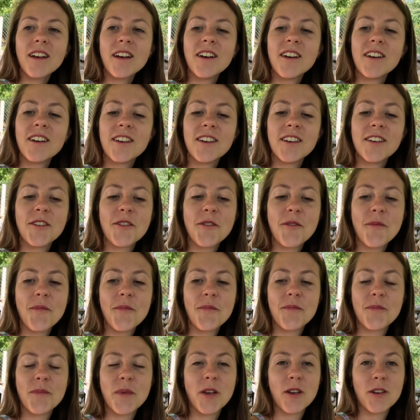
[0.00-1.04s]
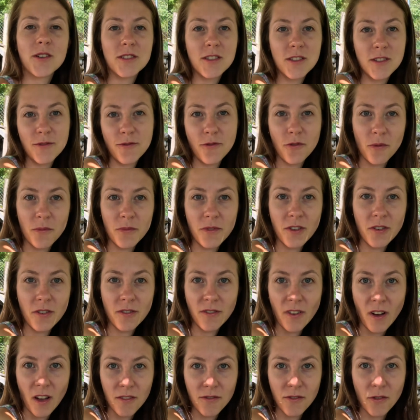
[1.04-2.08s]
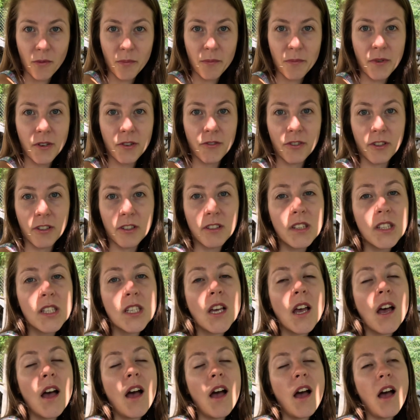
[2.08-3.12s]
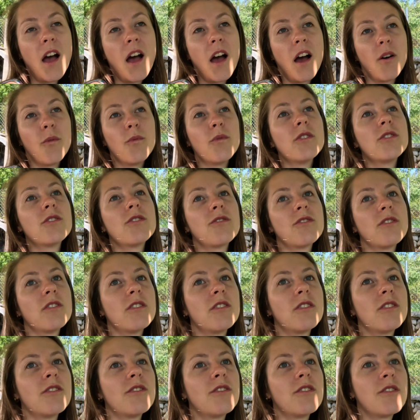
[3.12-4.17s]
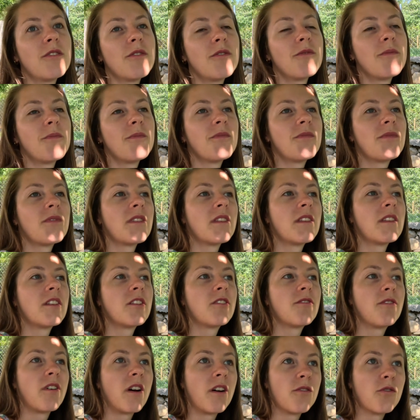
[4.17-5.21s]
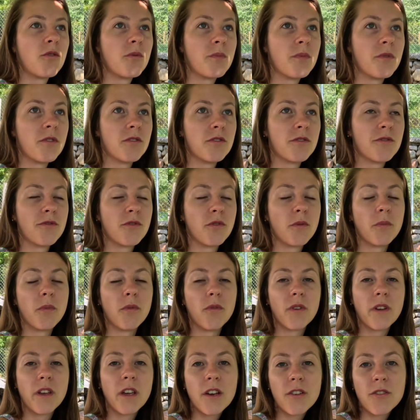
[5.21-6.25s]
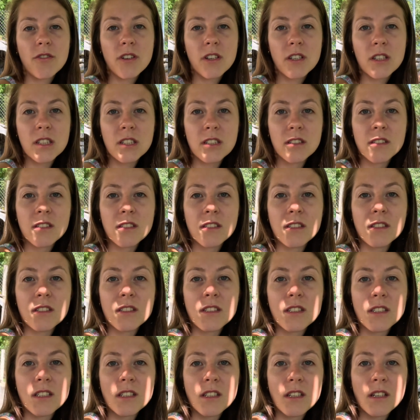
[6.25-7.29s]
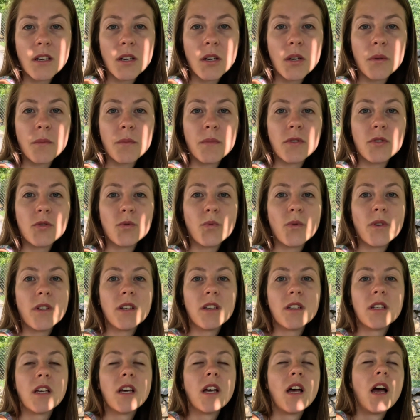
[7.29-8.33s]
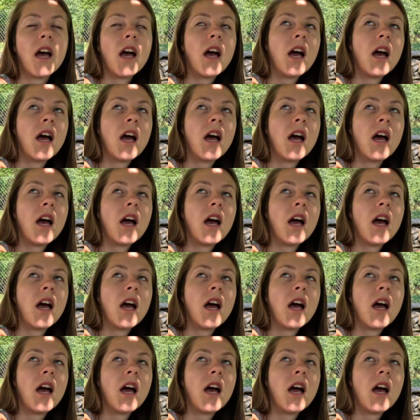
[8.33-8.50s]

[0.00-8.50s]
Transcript: because it's from the revival period, which the revival period for Bulgaria, this is between